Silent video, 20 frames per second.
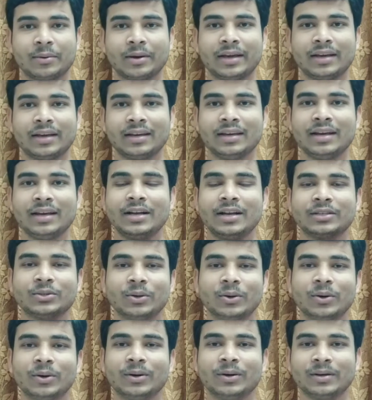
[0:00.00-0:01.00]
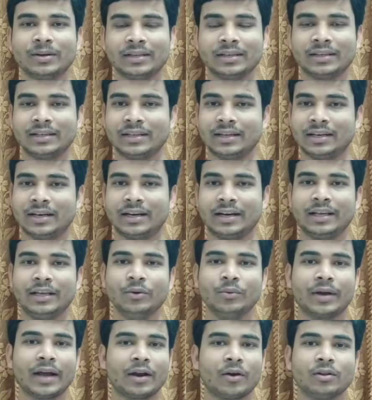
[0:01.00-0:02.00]
Okay, so uh,
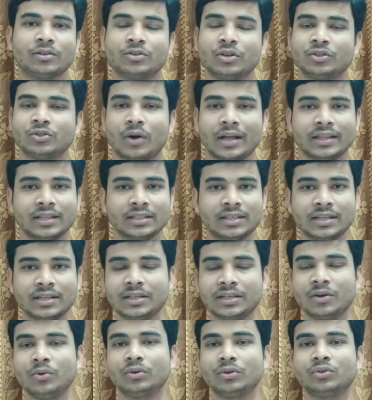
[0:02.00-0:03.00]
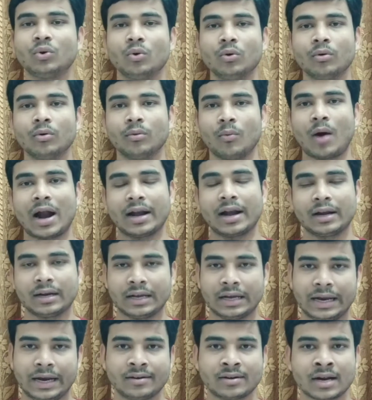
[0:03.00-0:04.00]
you can also join this institute through one
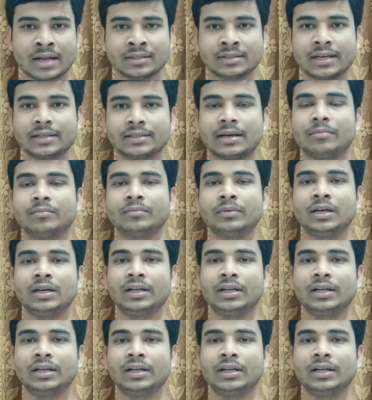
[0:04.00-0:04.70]
entrance exam.